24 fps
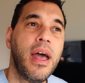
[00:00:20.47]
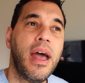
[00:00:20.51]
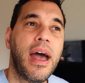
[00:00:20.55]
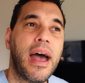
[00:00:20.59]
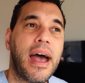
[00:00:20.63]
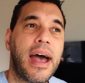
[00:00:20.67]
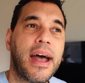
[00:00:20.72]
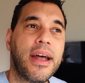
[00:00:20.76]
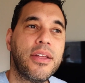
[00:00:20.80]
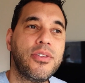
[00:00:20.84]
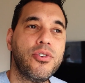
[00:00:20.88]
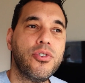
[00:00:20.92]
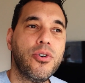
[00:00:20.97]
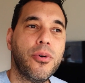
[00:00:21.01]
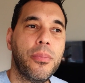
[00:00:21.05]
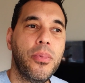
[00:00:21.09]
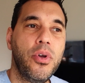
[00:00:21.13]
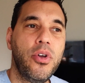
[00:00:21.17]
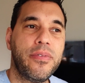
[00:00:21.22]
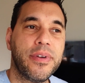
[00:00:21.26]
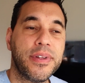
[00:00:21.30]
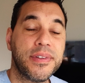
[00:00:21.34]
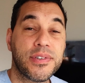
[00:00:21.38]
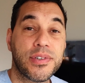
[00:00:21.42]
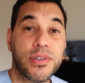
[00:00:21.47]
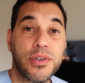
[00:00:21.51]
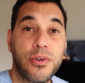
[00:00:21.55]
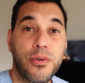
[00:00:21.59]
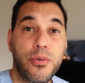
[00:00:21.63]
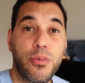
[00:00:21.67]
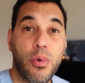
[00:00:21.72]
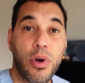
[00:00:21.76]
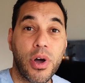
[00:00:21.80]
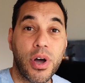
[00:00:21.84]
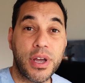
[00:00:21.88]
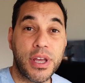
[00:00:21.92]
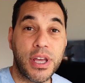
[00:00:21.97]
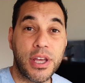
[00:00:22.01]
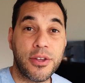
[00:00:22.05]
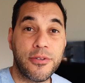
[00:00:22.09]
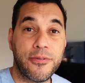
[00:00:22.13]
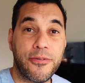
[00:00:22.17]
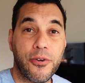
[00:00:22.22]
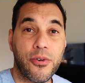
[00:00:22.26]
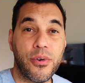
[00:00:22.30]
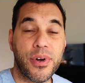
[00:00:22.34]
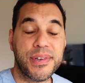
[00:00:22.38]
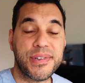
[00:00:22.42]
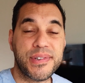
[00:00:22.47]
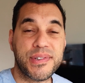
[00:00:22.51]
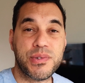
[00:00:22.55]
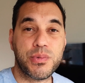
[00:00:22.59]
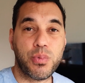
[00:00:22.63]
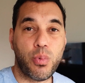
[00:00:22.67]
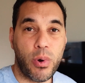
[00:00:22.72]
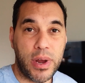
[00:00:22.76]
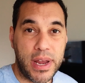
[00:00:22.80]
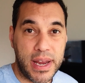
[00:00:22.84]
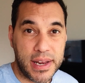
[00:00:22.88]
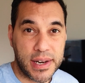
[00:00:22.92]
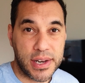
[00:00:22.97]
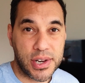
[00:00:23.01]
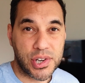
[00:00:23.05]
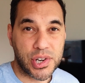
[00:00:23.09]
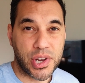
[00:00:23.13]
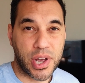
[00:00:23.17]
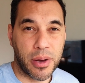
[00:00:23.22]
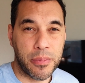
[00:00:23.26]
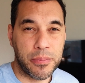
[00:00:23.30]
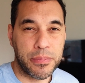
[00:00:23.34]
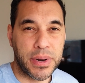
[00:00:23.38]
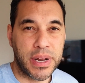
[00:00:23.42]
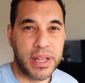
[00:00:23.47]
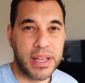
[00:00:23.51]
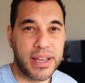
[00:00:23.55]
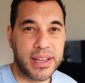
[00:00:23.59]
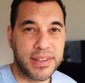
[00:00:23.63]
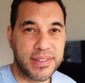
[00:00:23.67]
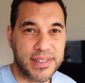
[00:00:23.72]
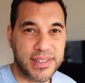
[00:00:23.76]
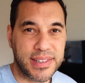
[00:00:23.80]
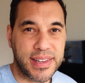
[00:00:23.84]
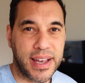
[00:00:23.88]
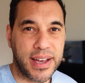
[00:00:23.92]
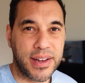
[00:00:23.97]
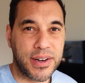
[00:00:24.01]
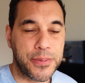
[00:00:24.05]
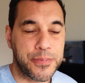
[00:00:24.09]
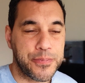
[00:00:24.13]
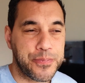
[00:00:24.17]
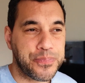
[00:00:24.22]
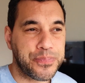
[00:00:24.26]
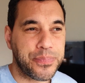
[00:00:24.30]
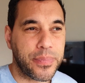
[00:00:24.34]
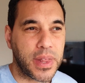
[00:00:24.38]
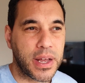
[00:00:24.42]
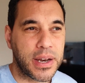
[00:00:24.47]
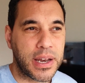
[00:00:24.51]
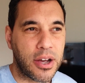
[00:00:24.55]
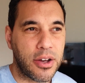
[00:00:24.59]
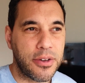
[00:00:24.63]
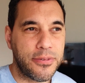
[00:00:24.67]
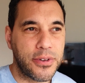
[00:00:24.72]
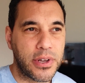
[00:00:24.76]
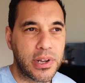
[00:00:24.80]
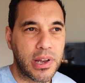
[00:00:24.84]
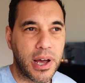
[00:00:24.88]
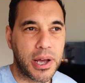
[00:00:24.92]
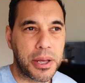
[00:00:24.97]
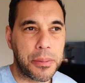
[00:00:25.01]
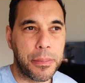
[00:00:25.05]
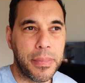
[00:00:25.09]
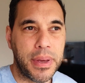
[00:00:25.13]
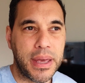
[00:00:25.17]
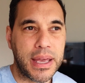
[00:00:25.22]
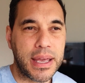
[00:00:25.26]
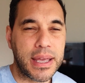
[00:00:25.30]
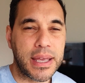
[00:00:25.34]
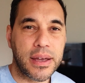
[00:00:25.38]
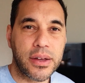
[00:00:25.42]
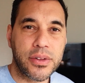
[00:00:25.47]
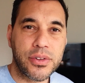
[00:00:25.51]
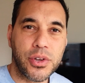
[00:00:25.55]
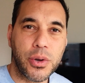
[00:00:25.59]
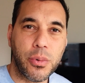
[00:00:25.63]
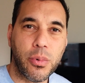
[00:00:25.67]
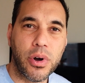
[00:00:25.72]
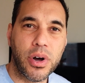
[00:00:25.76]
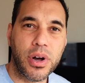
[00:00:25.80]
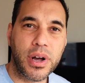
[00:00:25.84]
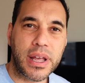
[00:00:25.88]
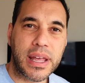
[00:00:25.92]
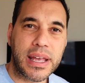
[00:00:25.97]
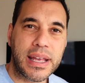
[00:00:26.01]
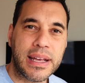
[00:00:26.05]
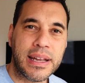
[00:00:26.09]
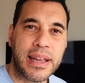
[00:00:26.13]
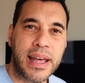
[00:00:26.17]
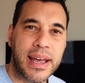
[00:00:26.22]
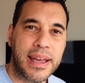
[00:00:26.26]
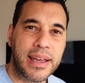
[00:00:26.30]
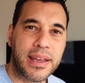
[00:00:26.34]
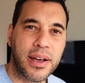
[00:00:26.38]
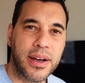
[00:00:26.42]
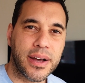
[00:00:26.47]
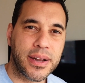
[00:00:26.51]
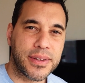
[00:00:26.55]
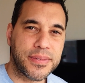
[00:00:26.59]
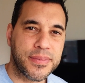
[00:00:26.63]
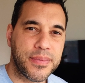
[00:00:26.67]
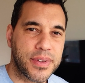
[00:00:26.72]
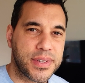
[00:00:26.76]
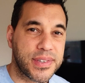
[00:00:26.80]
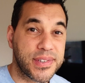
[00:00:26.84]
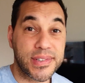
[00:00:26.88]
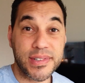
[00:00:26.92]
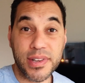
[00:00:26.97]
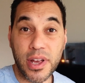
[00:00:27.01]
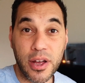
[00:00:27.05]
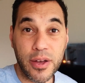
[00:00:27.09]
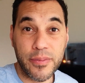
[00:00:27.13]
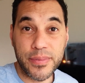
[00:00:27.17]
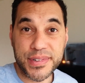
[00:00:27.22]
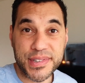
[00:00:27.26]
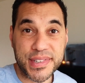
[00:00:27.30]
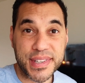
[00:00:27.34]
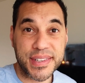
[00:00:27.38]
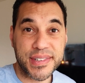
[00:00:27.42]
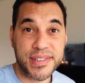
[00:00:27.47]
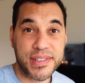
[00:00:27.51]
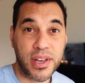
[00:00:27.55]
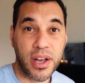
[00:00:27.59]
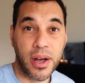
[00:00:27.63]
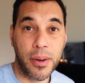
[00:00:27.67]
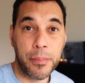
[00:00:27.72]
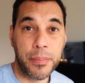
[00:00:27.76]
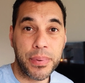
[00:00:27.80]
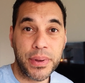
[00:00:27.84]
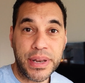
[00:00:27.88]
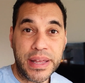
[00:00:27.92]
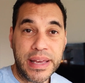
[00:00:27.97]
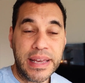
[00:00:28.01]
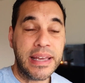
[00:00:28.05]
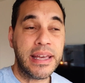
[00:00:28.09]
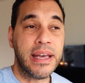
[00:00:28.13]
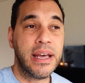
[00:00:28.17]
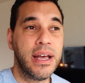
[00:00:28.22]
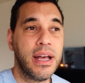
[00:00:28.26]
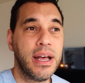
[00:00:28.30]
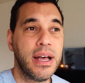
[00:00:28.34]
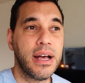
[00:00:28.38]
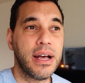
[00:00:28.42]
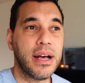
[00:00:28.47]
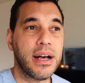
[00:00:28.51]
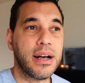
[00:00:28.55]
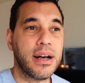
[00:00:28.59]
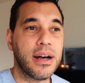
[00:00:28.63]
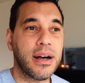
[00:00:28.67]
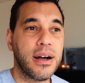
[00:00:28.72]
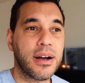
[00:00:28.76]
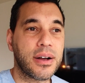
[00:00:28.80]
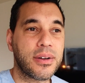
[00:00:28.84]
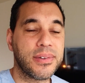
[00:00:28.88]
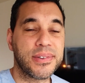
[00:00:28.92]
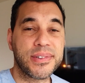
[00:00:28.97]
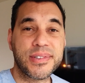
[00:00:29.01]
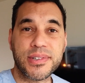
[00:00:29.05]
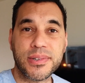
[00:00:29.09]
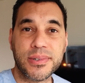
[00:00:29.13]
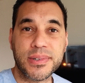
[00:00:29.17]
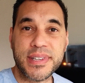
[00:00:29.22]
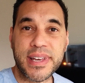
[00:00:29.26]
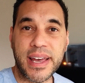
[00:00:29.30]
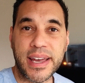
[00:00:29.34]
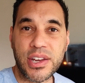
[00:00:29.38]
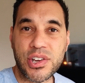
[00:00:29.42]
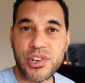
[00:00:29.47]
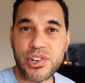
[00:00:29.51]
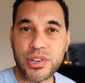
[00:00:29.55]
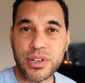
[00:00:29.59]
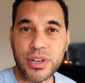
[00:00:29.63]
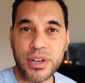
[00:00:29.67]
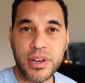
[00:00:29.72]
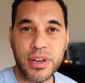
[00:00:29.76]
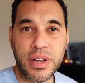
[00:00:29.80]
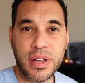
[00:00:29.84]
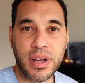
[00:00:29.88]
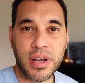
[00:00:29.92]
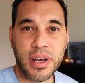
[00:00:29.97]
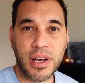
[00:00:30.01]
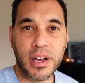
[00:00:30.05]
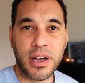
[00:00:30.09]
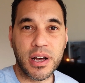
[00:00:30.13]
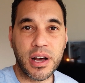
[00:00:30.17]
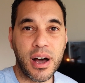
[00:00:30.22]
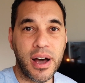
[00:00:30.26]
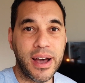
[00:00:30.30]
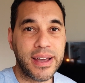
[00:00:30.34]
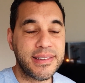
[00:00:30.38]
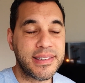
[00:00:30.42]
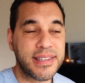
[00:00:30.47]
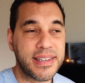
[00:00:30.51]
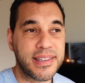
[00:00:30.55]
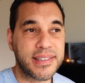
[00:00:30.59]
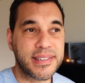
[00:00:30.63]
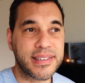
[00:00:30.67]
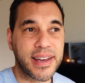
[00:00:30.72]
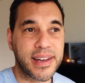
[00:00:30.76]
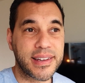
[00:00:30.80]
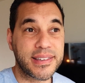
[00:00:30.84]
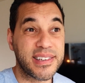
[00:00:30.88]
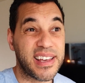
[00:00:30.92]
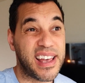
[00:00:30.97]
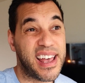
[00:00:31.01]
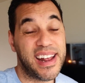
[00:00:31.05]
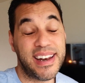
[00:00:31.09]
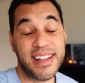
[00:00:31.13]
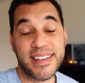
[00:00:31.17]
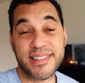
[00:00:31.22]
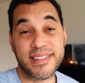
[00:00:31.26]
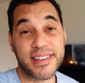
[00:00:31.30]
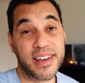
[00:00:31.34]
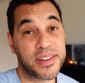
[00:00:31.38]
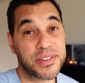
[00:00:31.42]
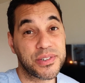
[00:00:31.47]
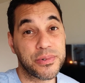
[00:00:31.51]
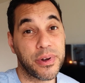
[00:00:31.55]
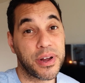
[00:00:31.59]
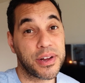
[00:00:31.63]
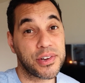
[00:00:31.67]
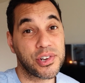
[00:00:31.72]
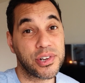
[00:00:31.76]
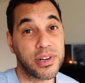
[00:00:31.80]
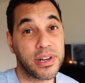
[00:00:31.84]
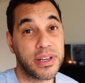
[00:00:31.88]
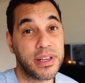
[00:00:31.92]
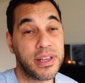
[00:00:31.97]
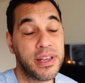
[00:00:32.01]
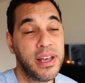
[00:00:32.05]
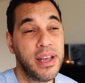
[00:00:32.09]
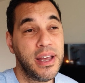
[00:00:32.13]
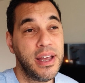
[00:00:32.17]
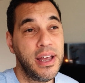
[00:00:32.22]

And you're moving to working for a Swedish company instead. Now, if you're like me and you work in a kind of services company, consultation, IT sector, any sector actually,